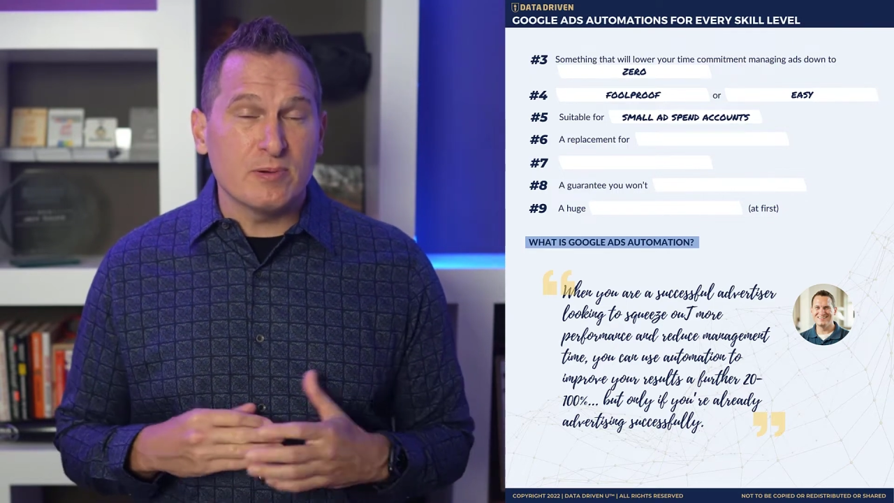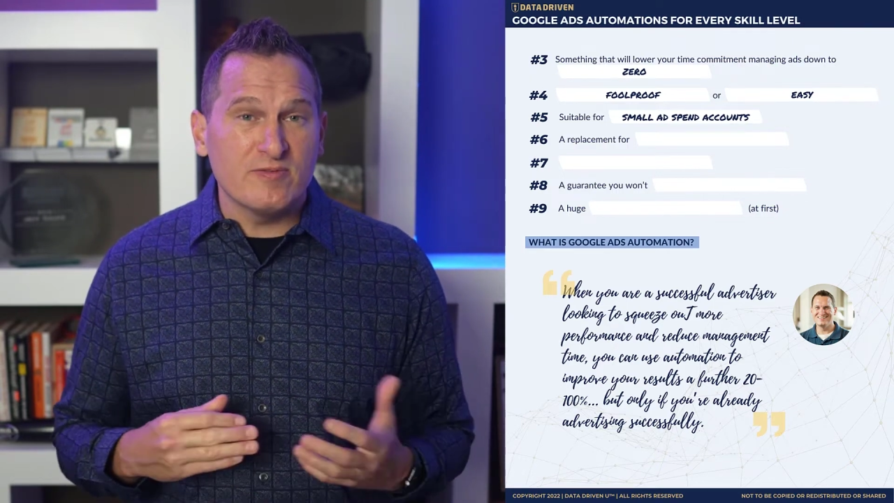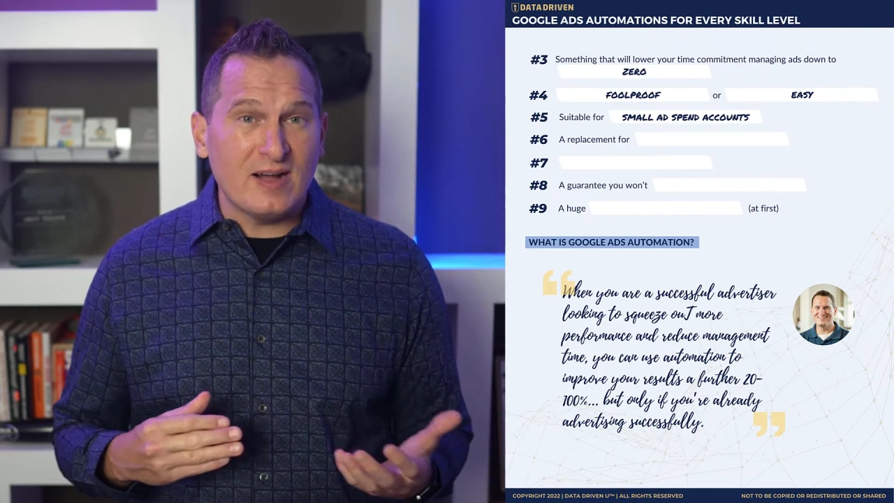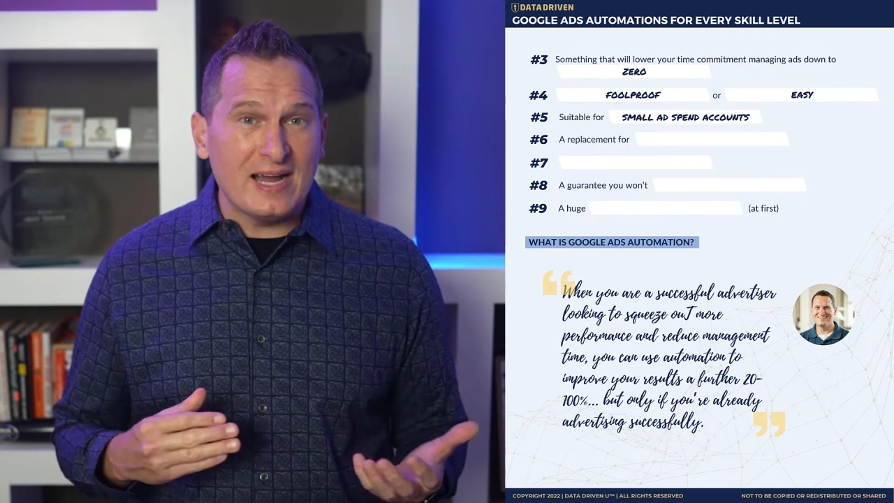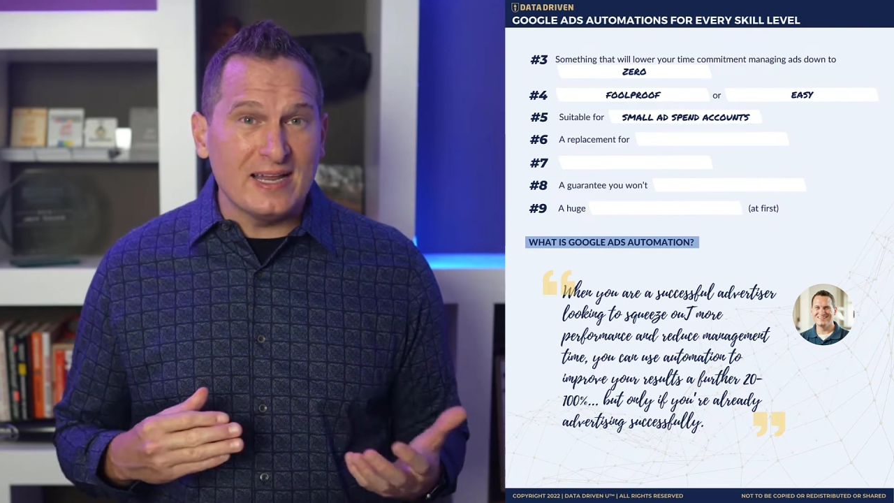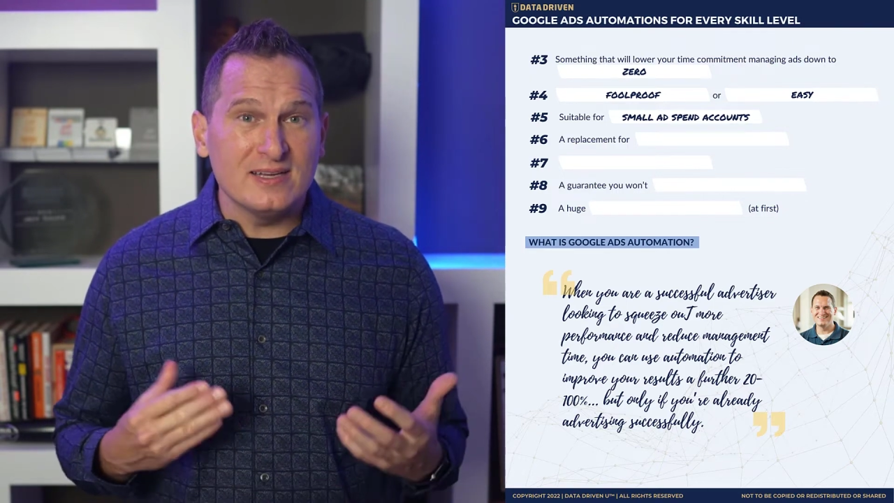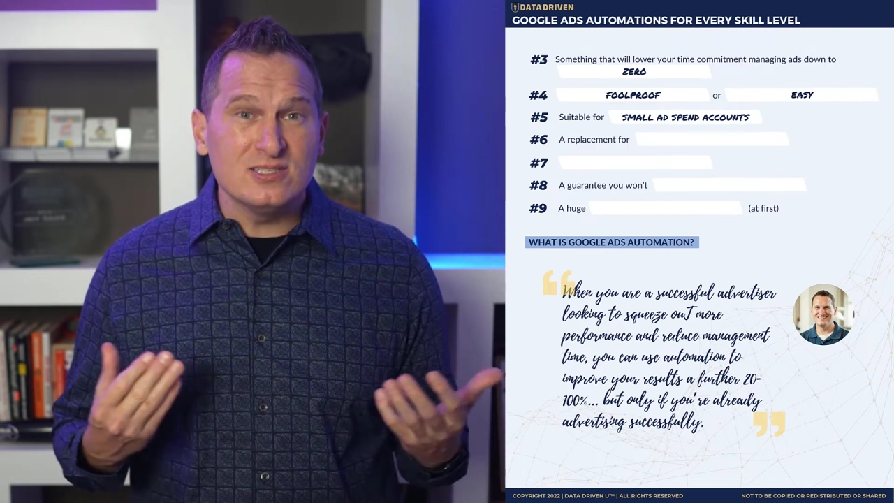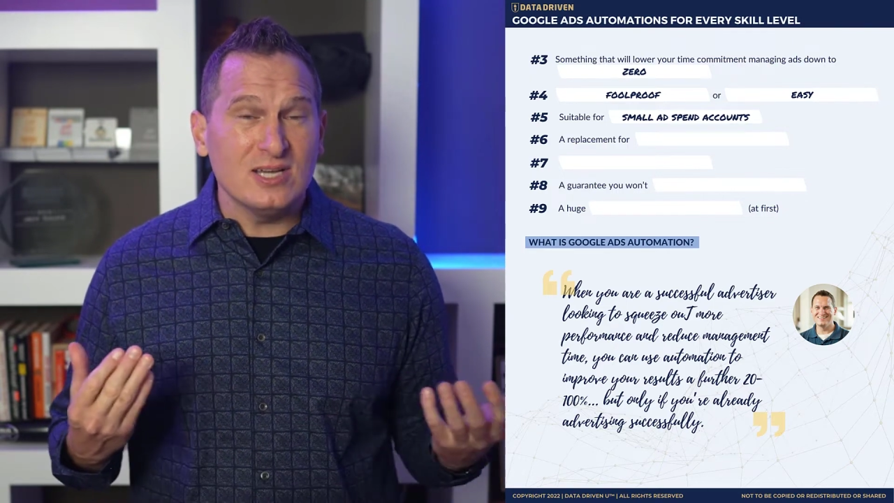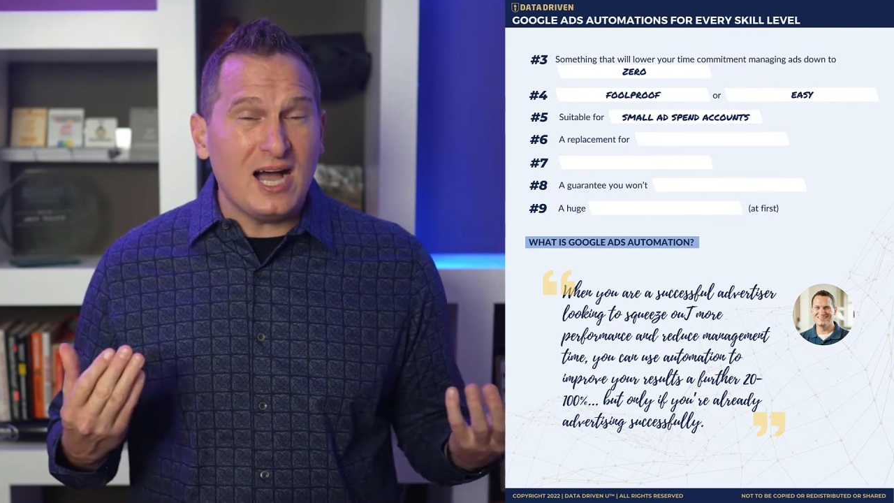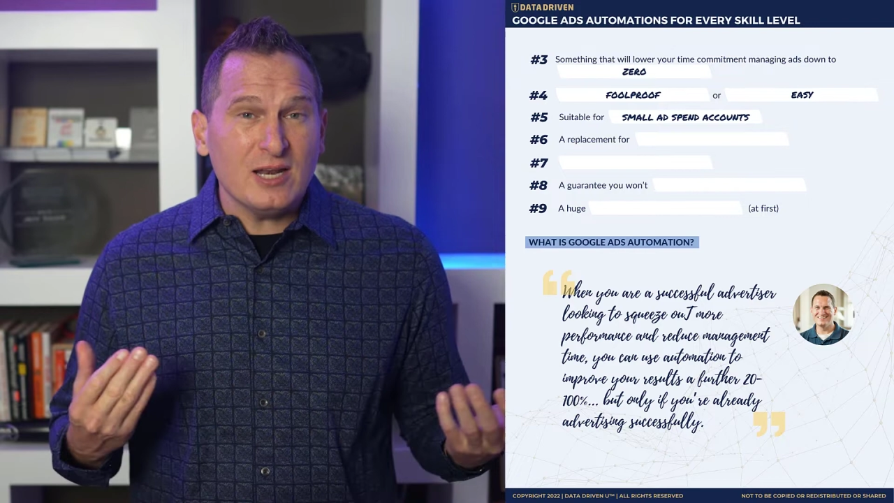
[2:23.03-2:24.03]
providing
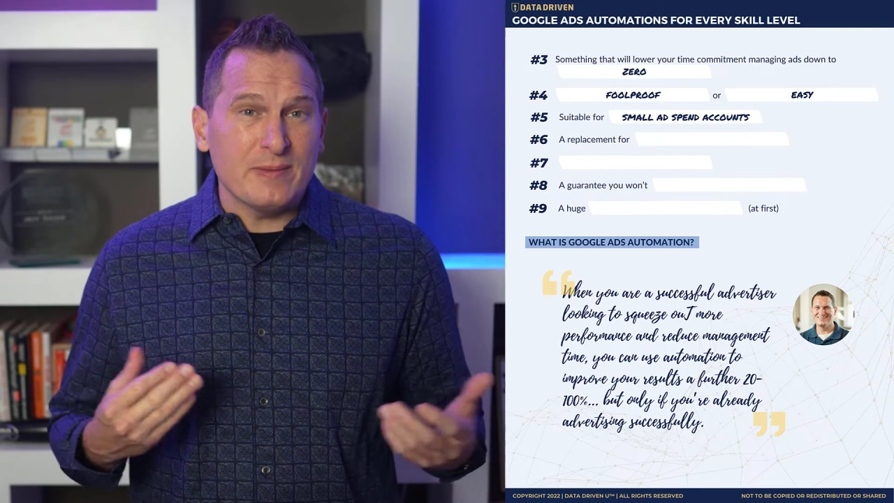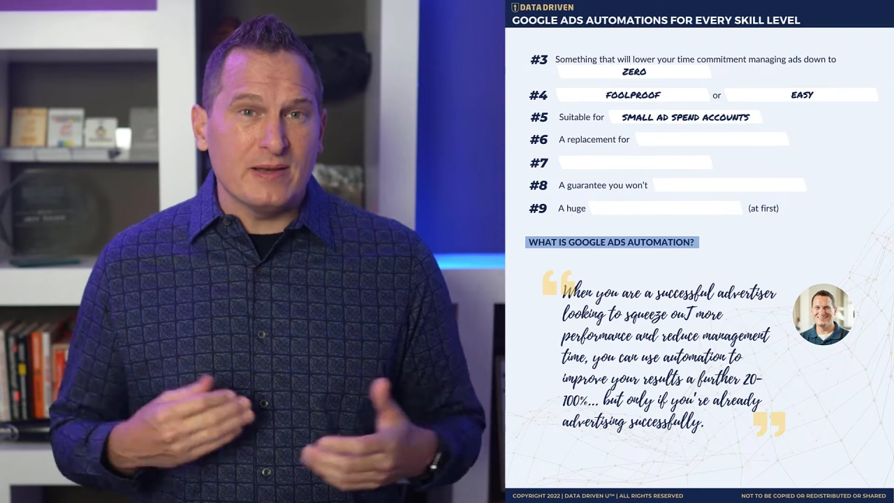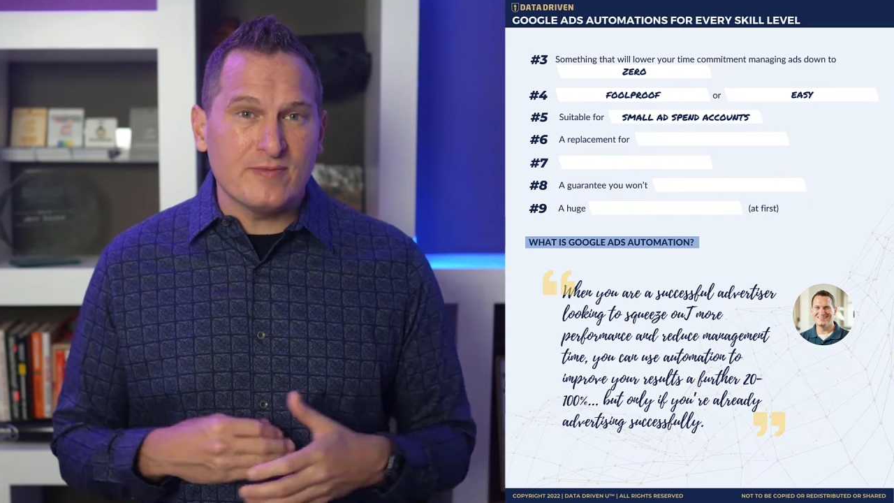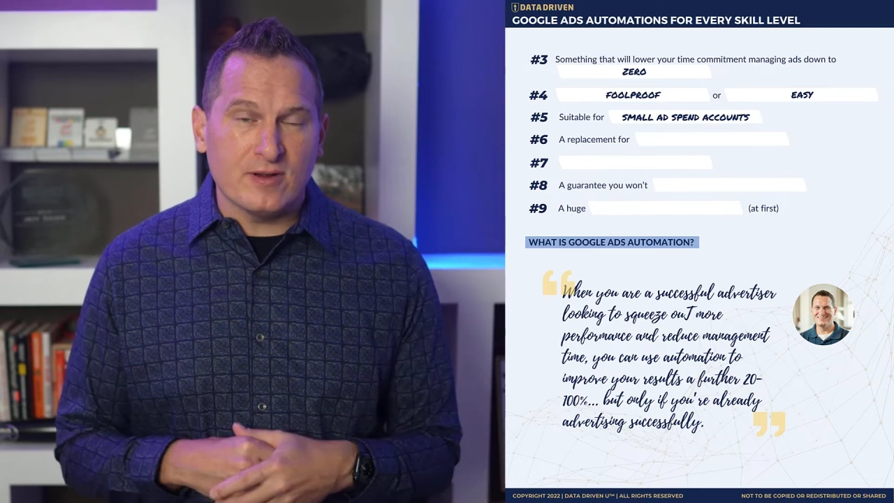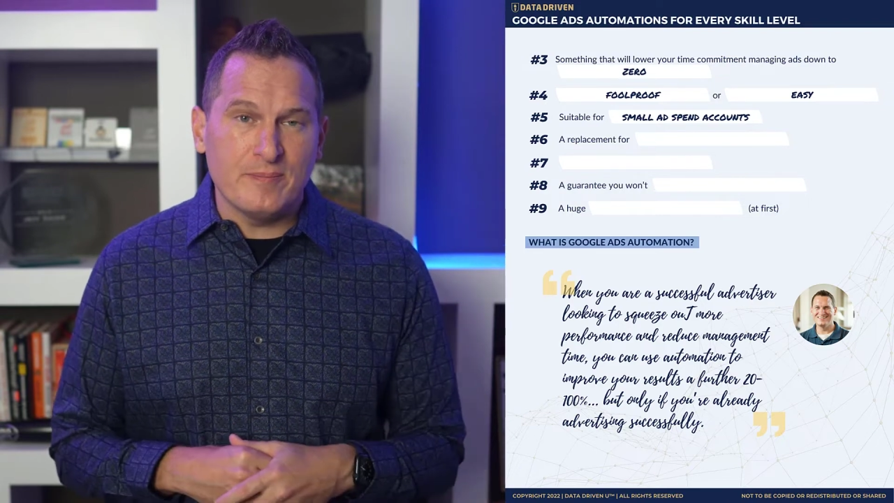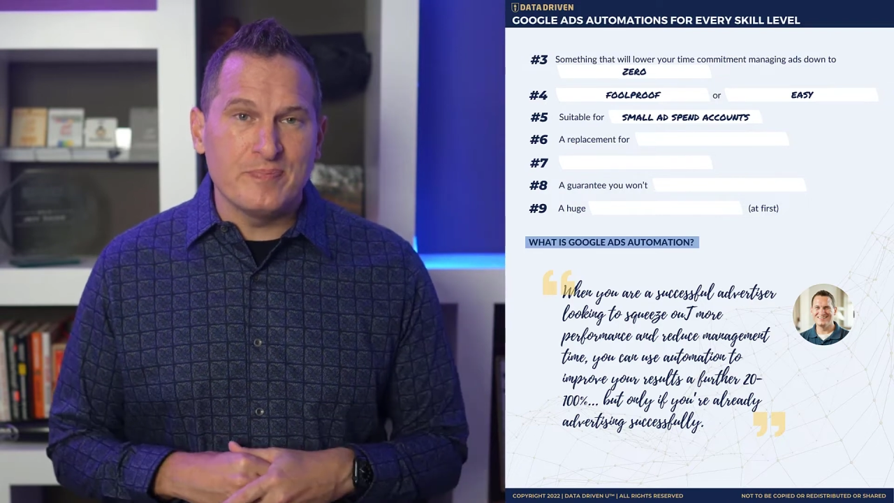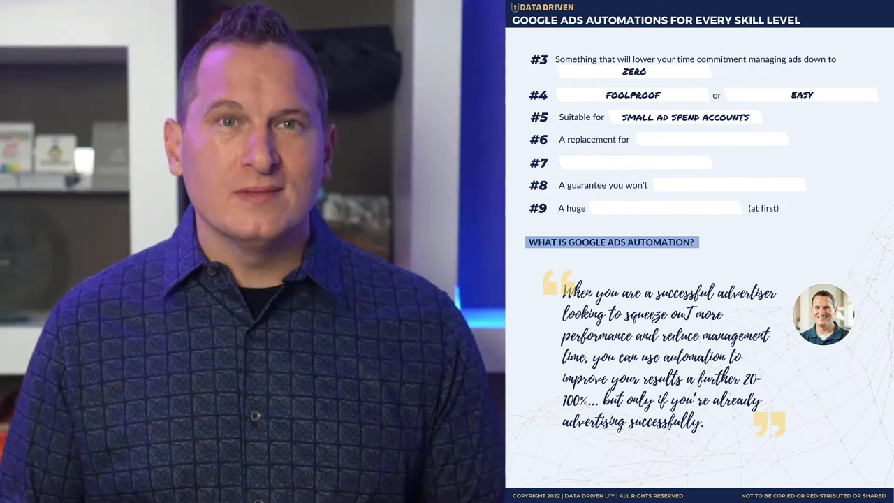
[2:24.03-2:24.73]
to automate from.